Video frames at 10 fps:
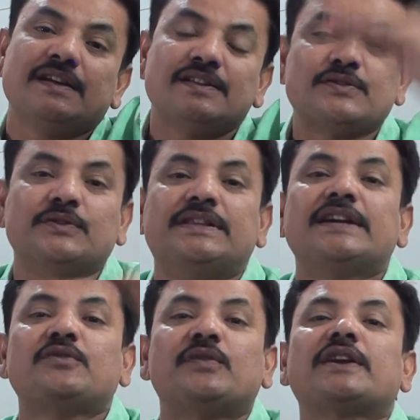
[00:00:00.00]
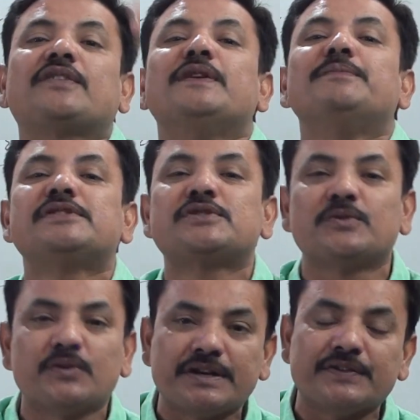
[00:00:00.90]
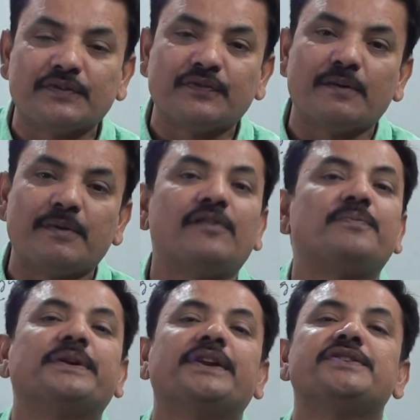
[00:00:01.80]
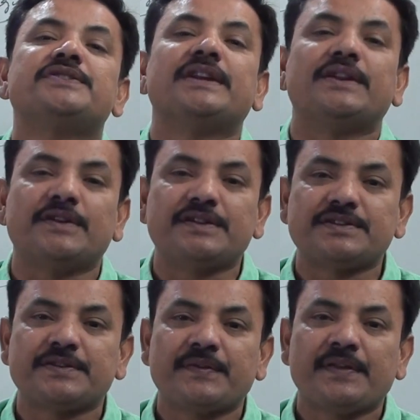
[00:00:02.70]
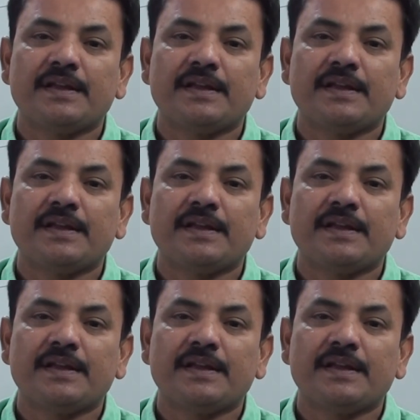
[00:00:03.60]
So that work will be stored in the form of potential energy.